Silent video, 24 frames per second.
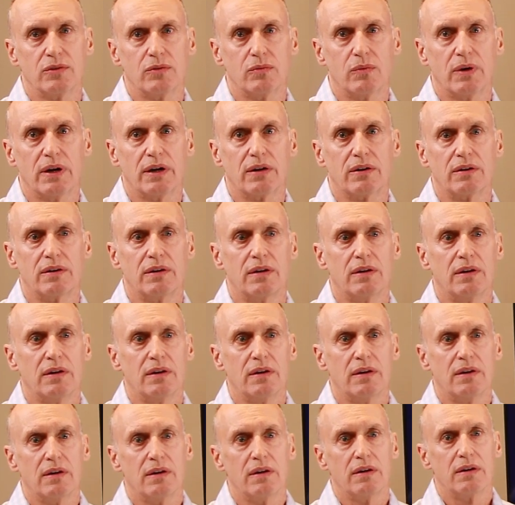do well.
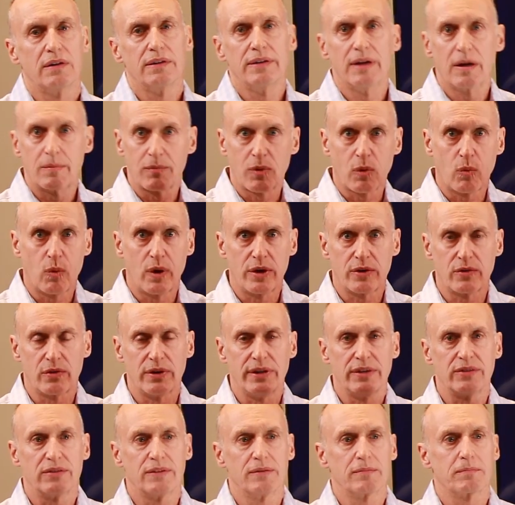Number one
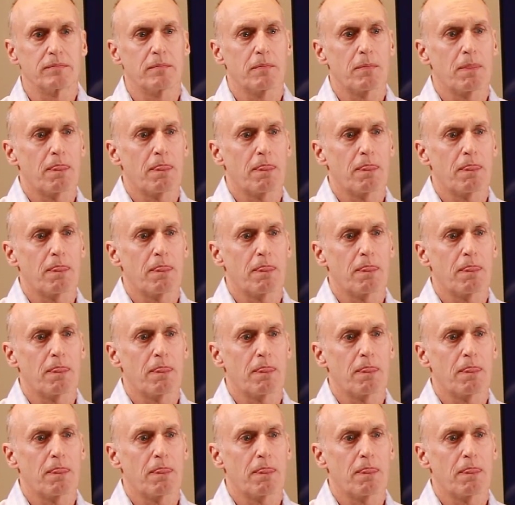reason.